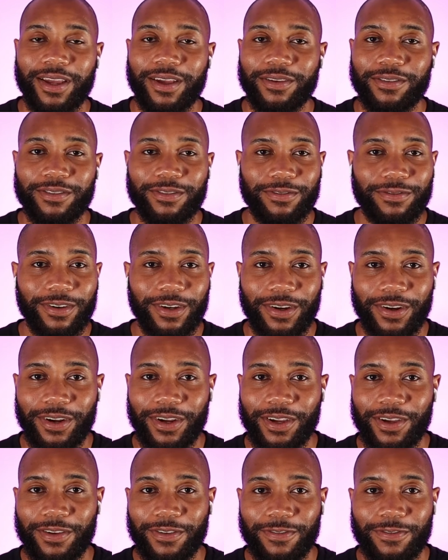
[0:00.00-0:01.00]
It was a
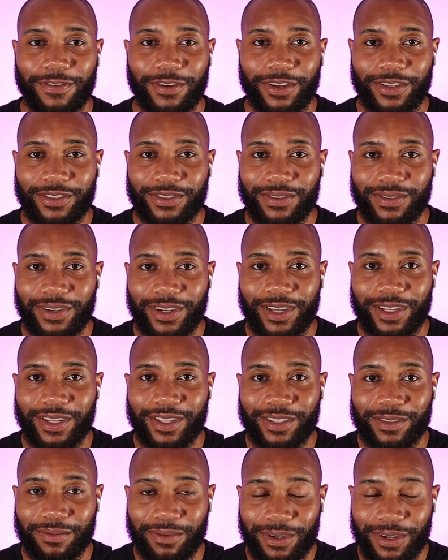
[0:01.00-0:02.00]
very frustrating
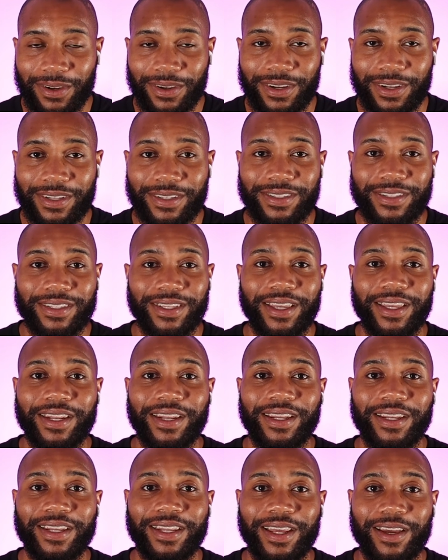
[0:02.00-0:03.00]
experience, and
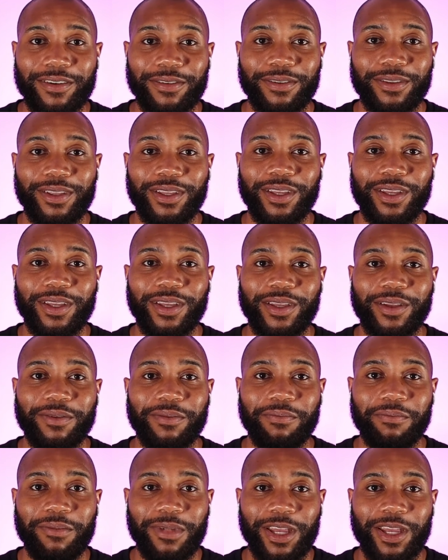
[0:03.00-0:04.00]
it definitely
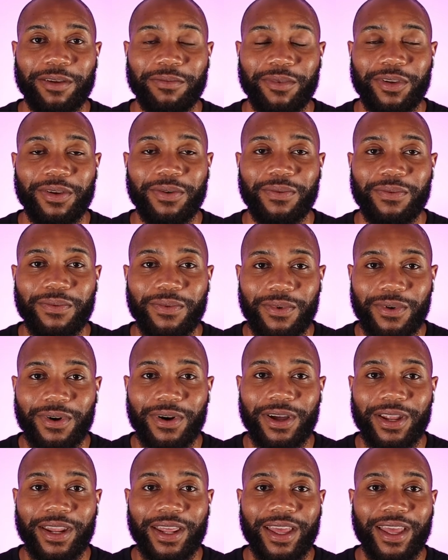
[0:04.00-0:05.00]
made me want